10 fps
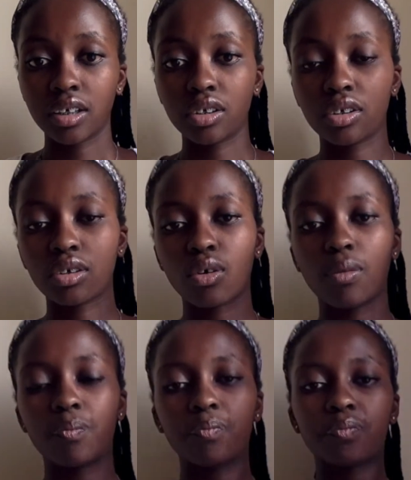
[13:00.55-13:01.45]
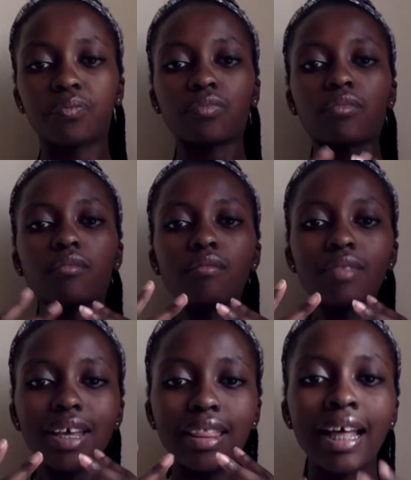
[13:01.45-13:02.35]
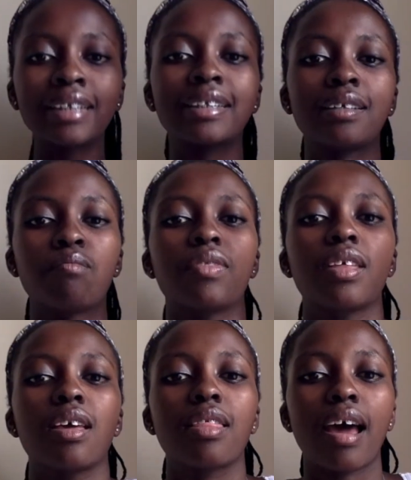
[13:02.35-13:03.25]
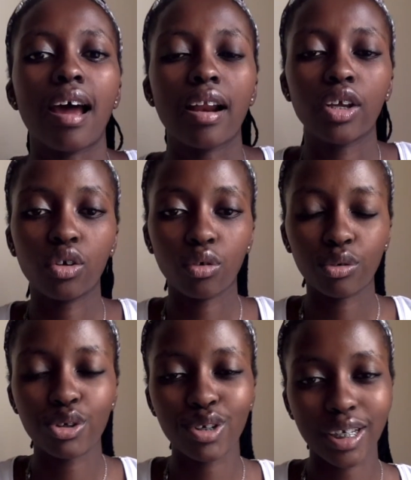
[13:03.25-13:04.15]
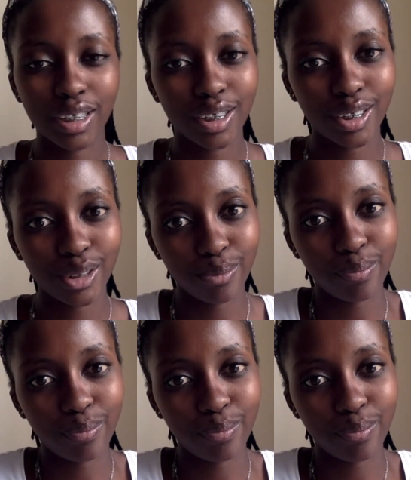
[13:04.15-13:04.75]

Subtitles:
So that's something that you also need to